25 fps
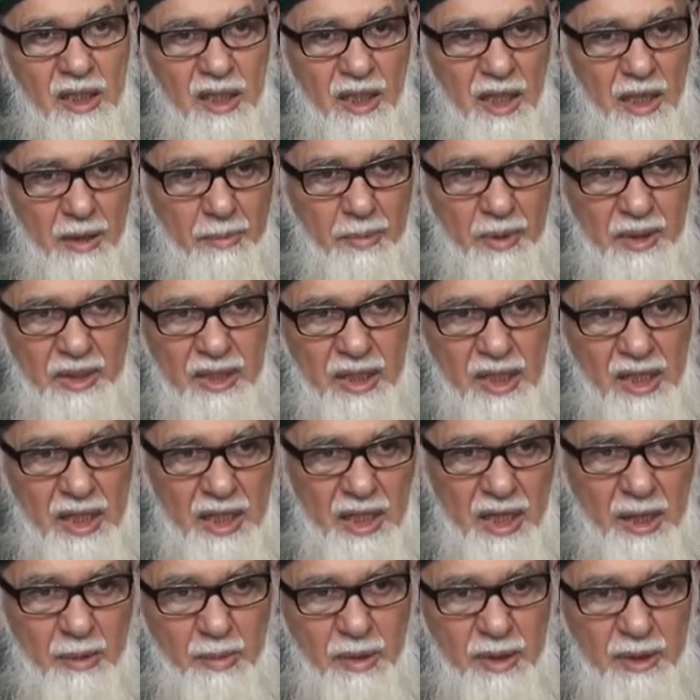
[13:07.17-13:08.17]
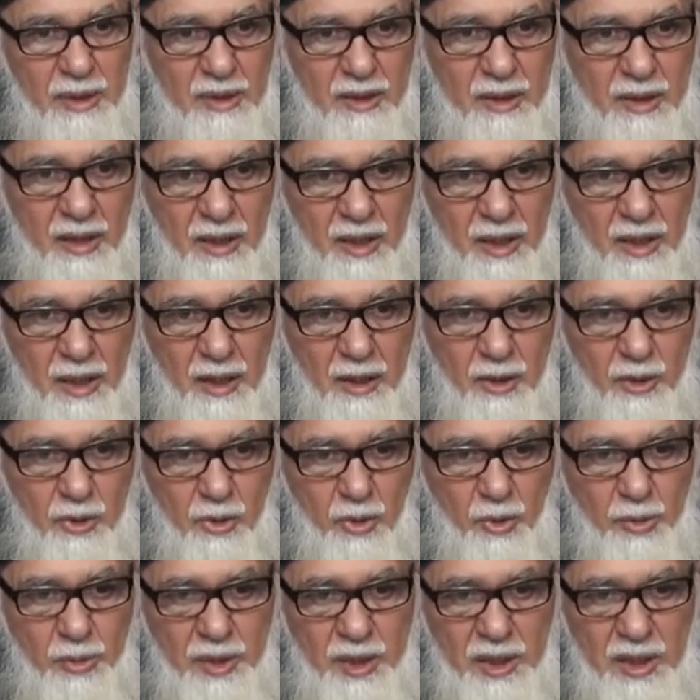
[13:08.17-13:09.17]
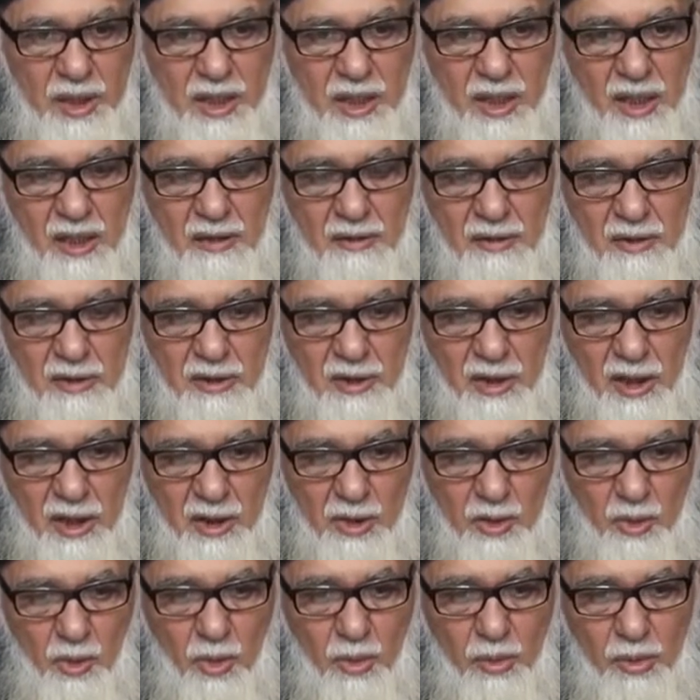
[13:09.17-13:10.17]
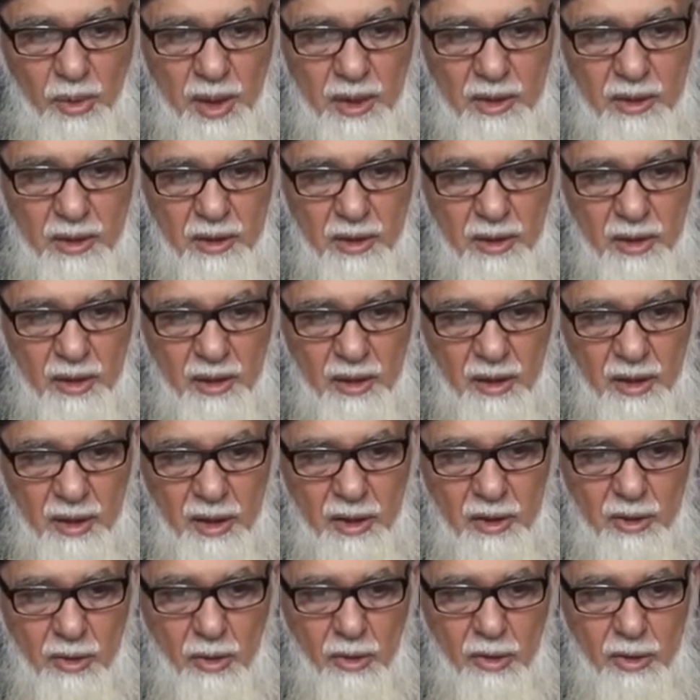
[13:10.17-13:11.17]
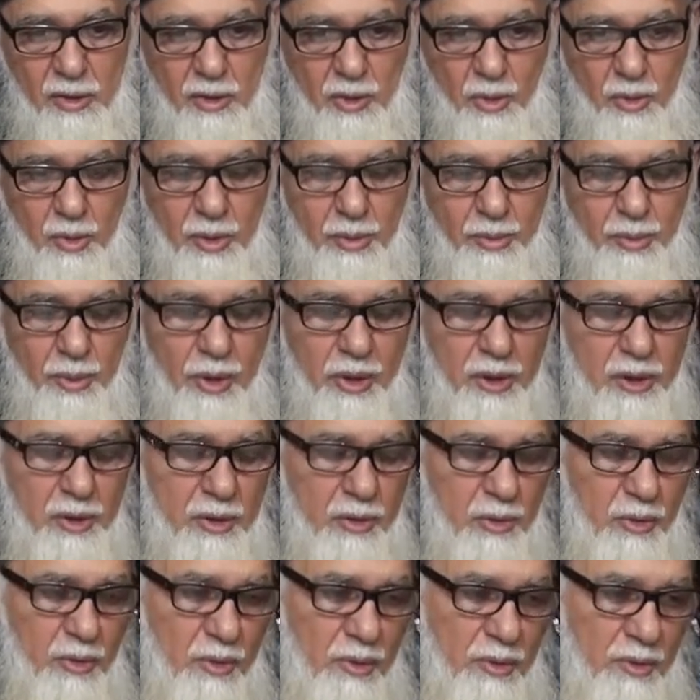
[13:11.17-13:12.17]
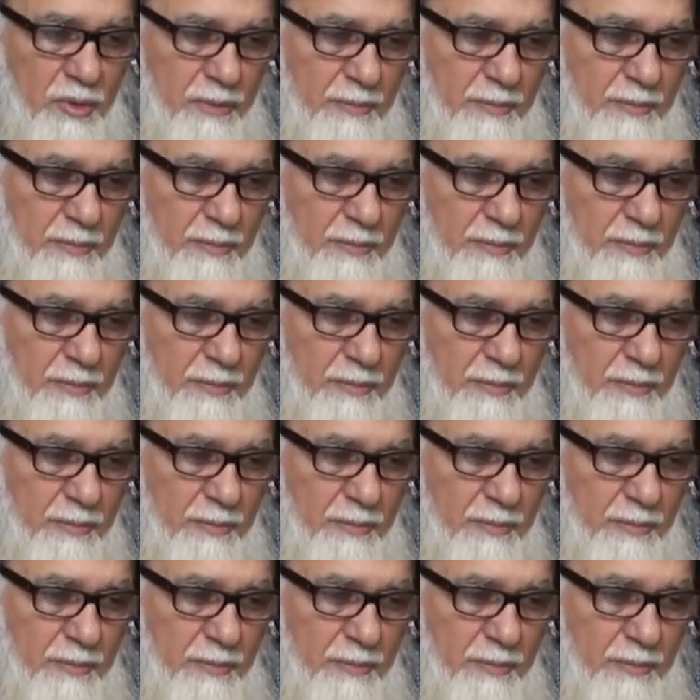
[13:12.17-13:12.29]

Keep it in limits. To be near the sheikh too much is also will burn you.